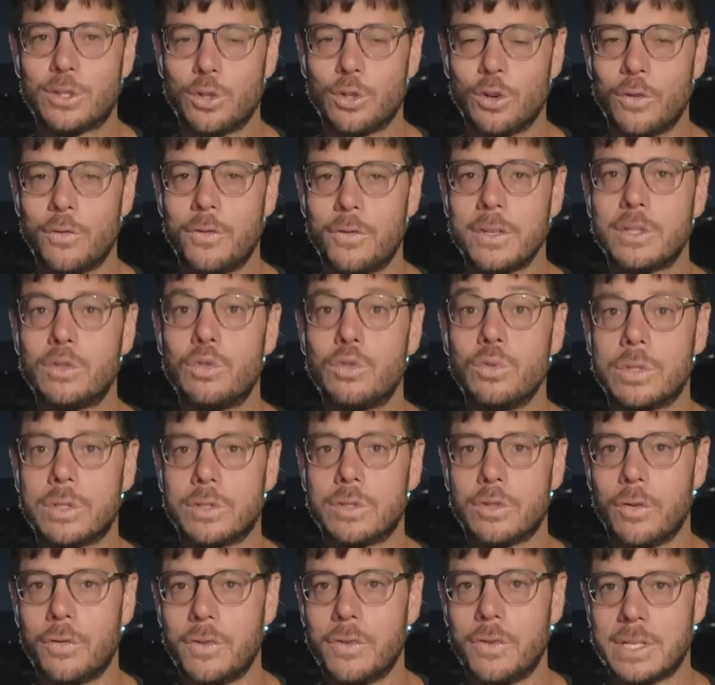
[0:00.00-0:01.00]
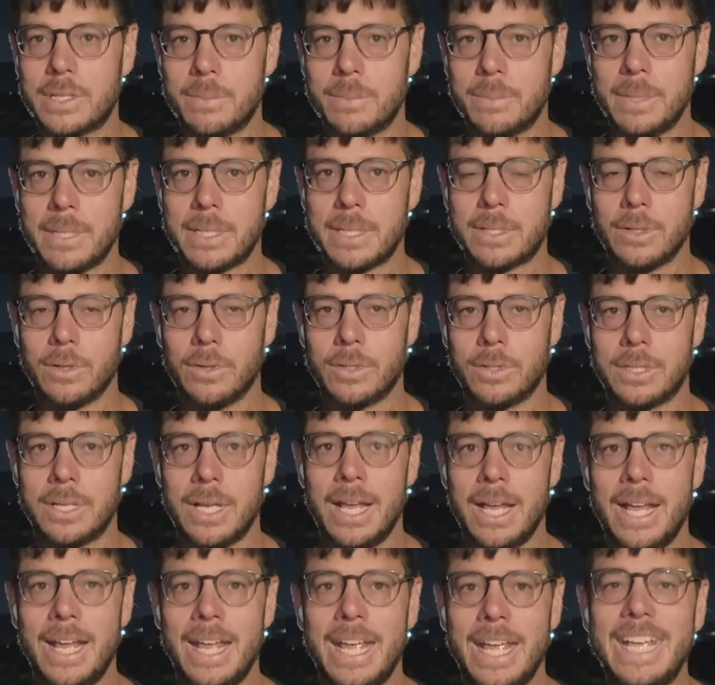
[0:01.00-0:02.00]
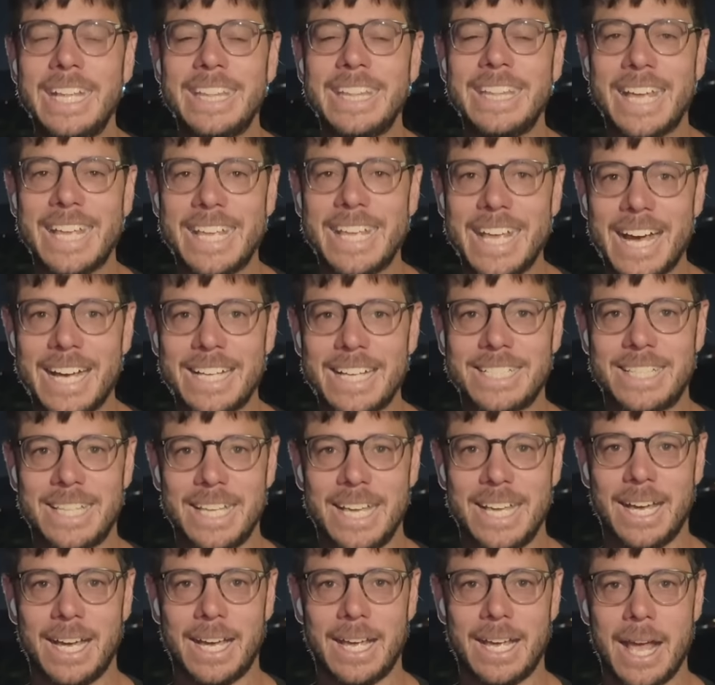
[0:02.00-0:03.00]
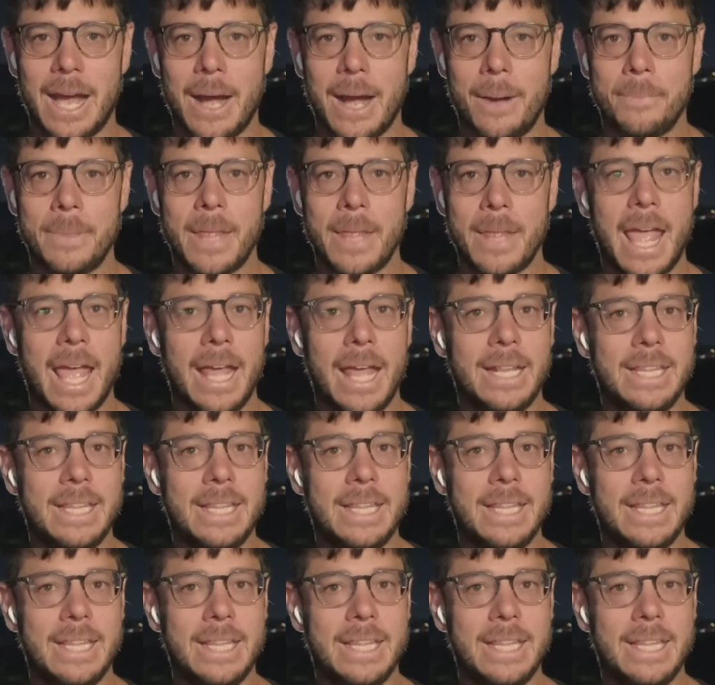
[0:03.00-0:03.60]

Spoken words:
surface-to-surface missiles in the Yazd area.